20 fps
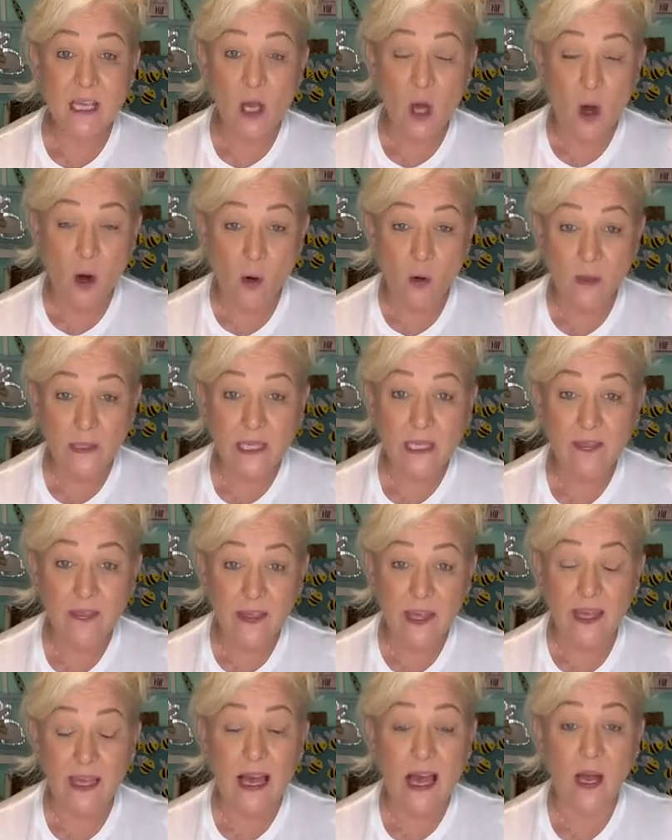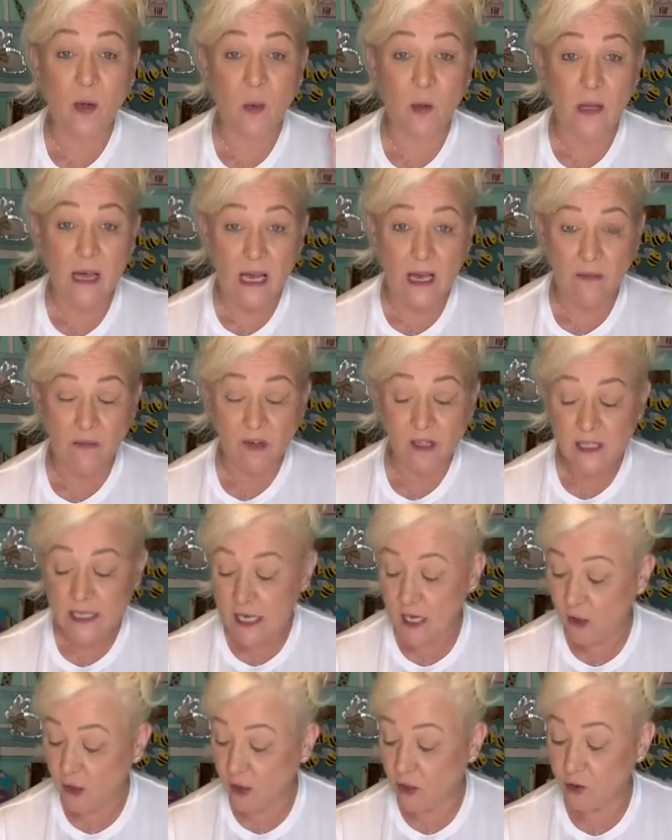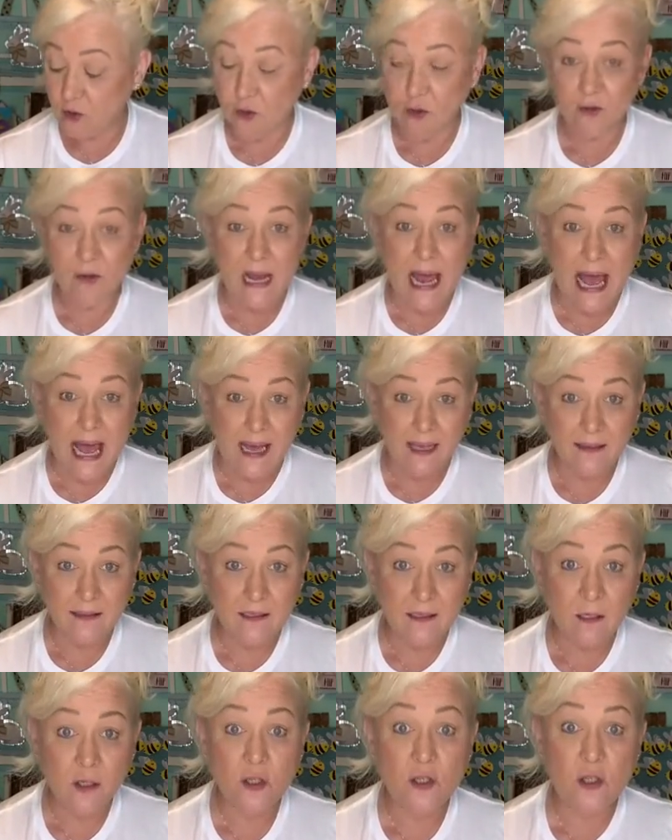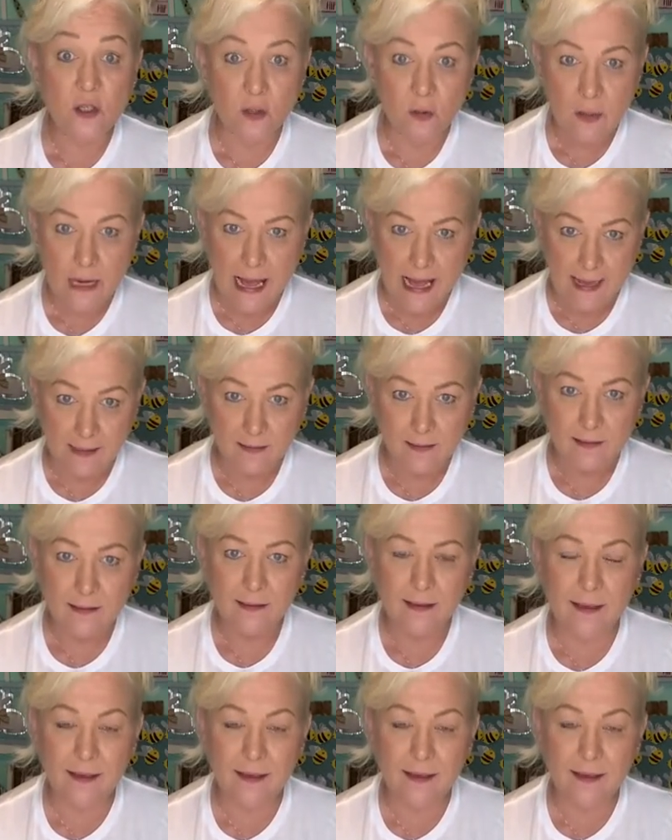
the only thing I will ever tell you do not, do not,